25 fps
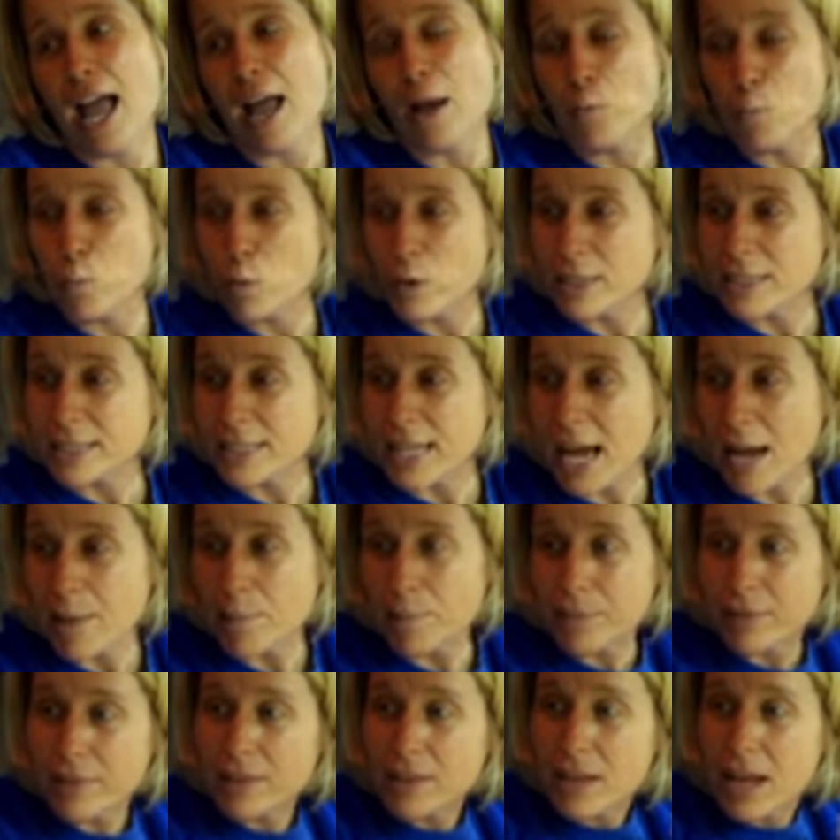at one
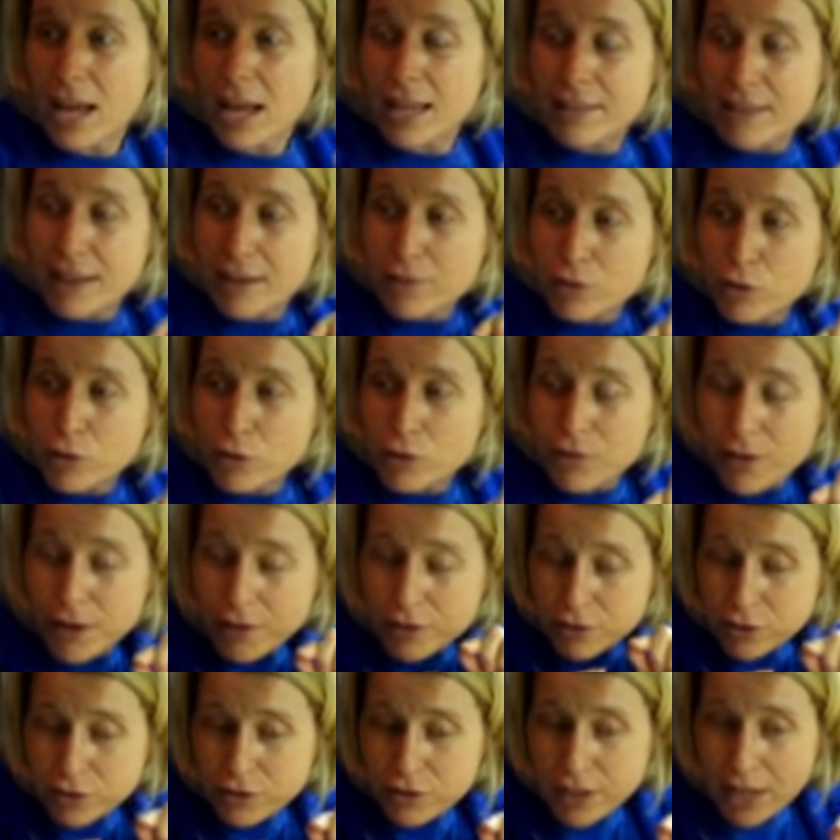time, and they have new
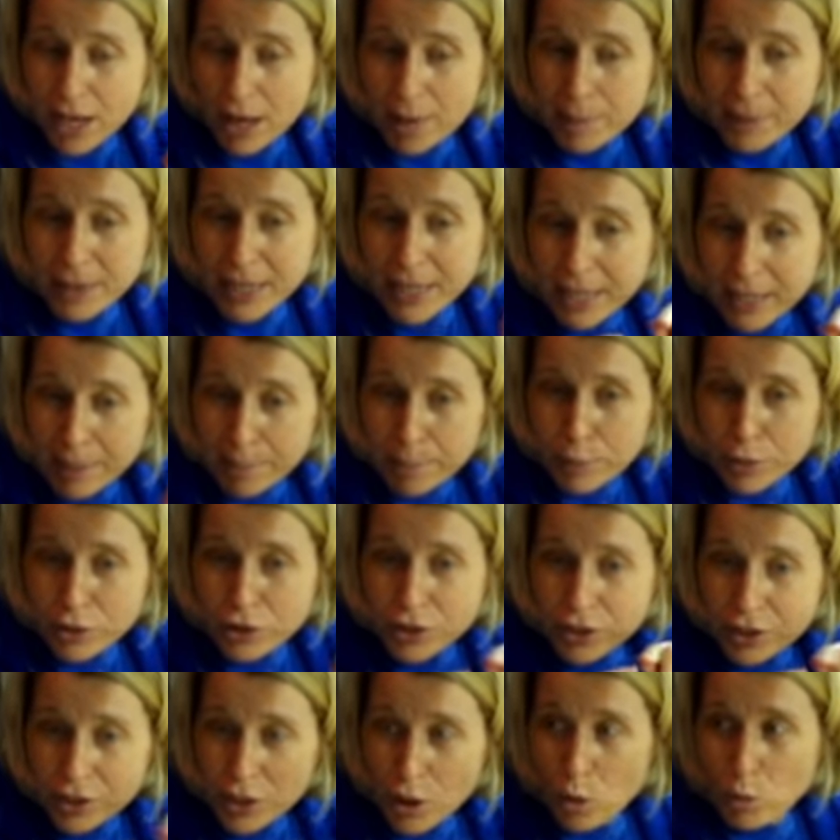feathers coming in and
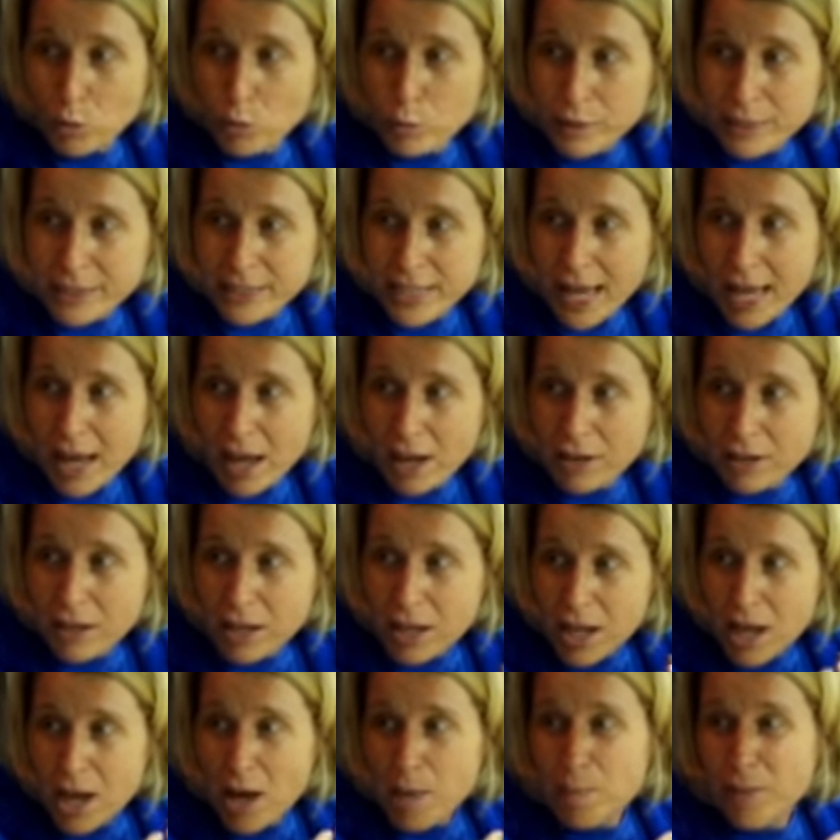pushing the old ones out,
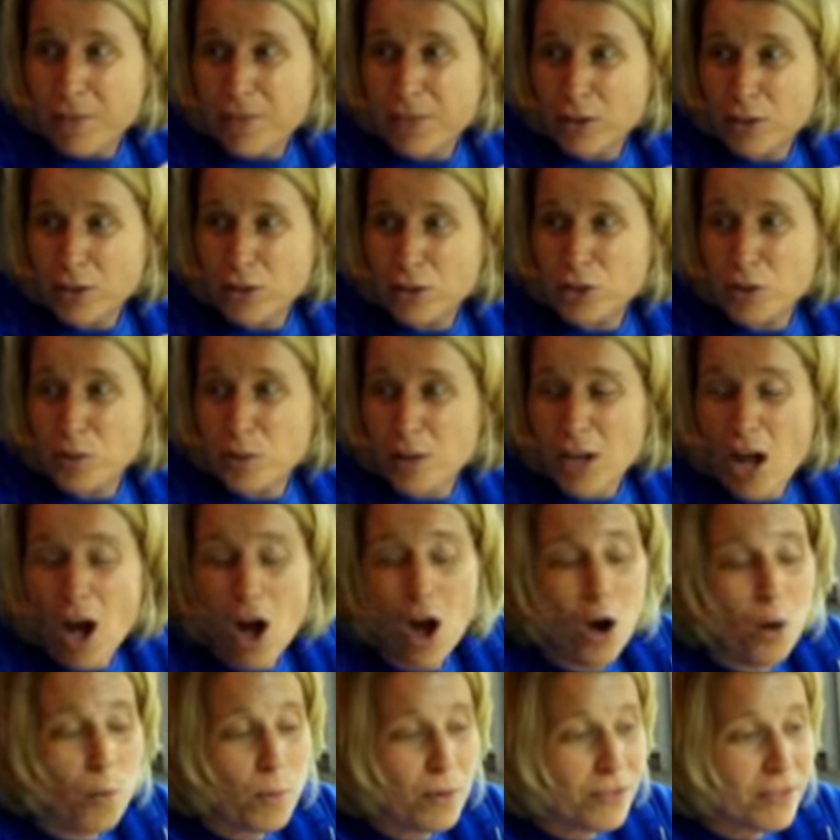but they'll do it
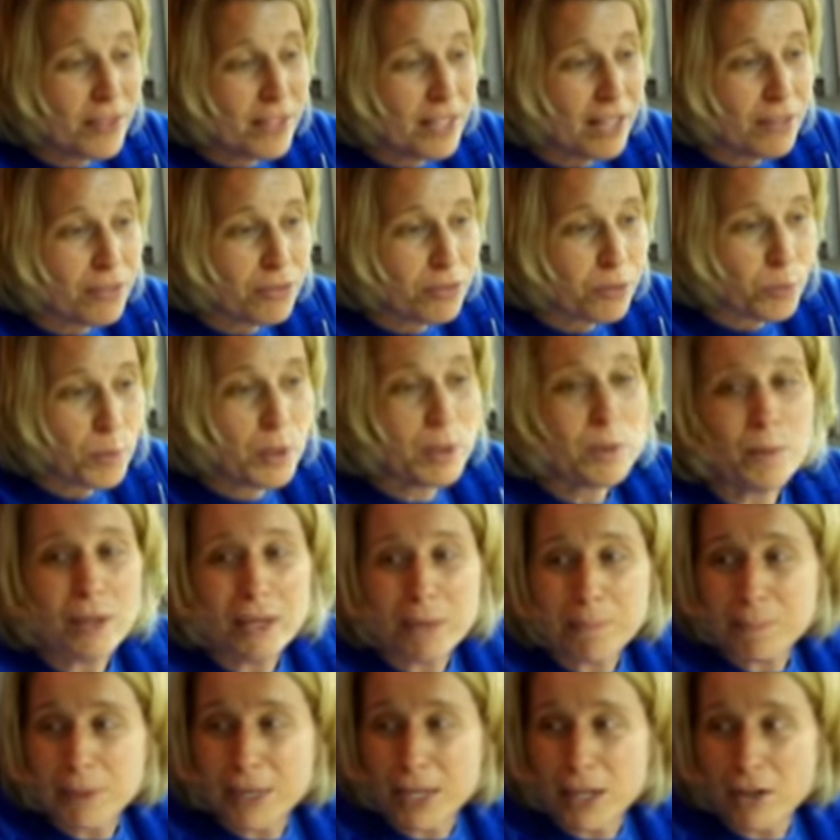all within a
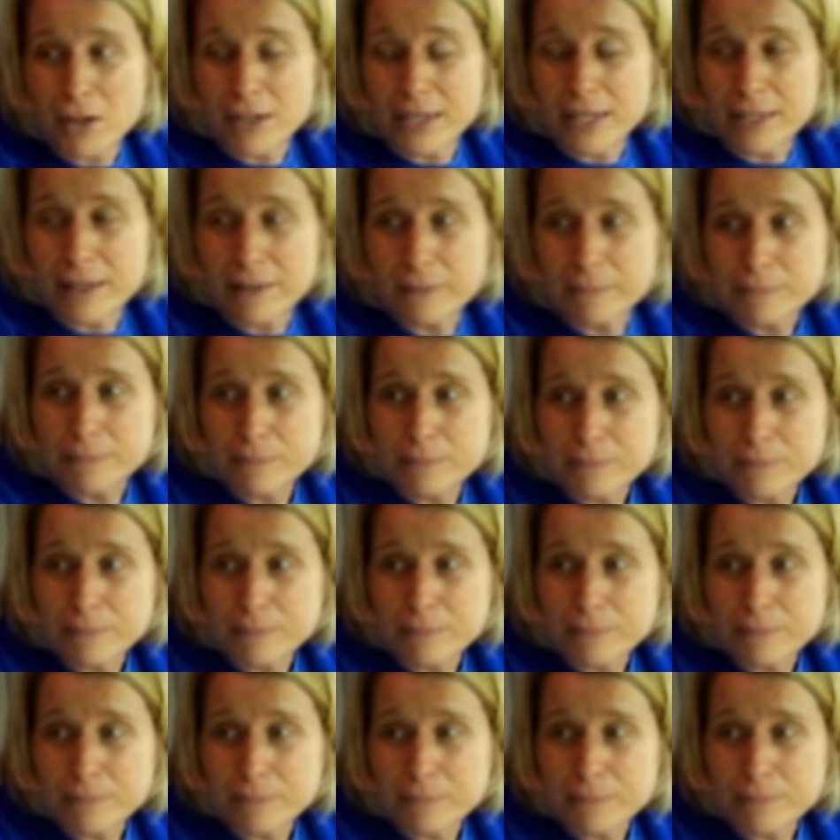3-week period,